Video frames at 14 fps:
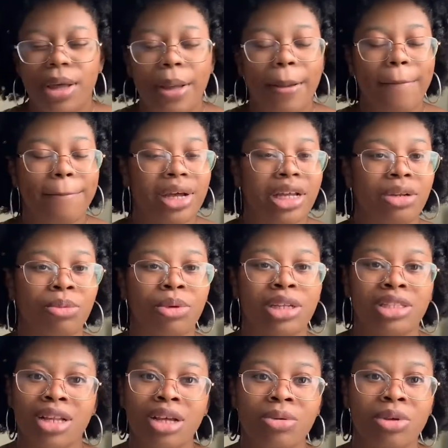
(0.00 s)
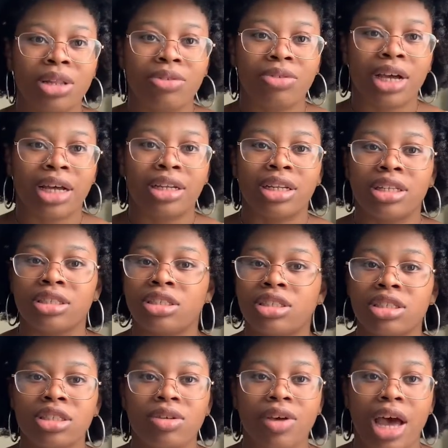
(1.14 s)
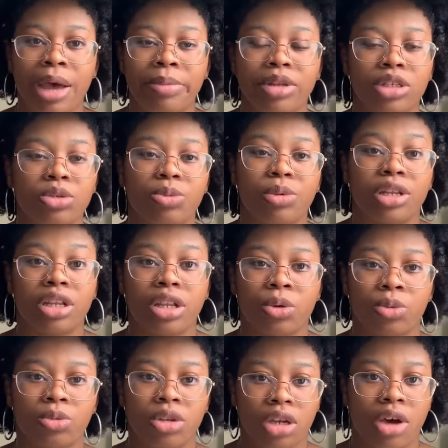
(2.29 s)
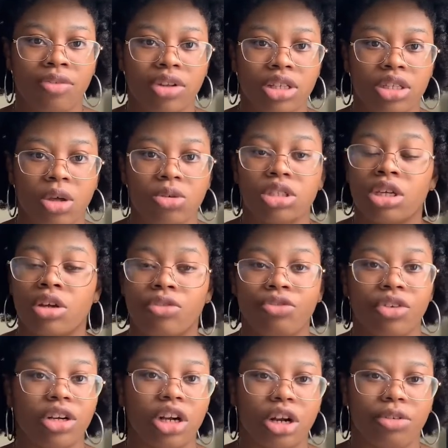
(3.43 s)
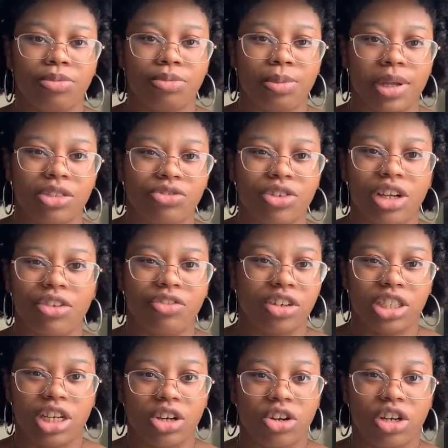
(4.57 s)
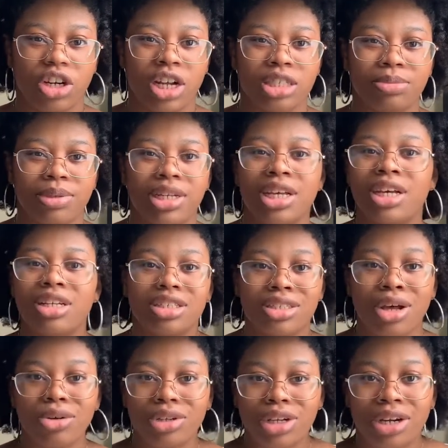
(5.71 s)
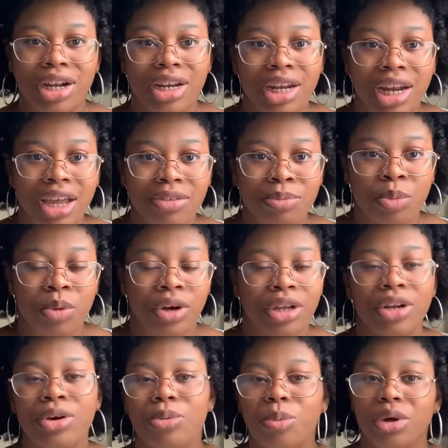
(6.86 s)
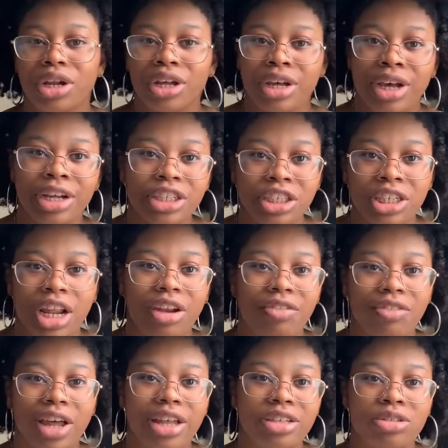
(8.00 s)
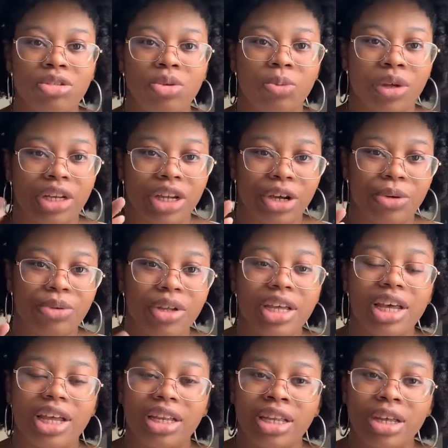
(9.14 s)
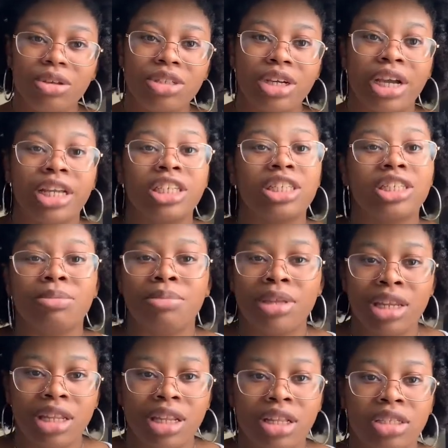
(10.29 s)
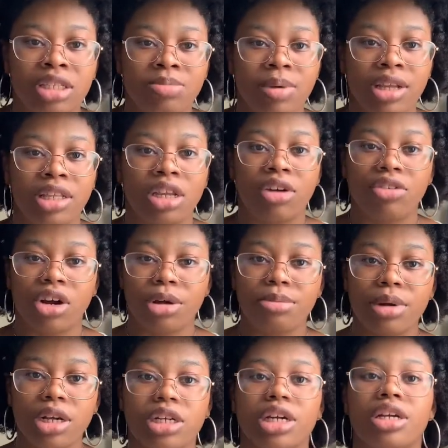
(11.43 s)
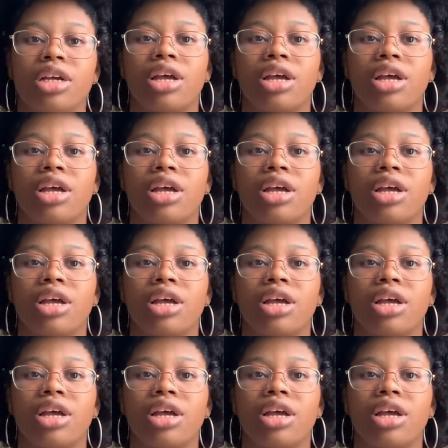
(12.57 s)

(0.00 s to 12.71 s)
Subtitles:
But what is not quickly forgotten is, just so happens when the novelist goes to confront her best friend for cheating on her husband, she's holding her at knife point when a gunshot flies through the window and kills her, and she's immediately suspected of her murder.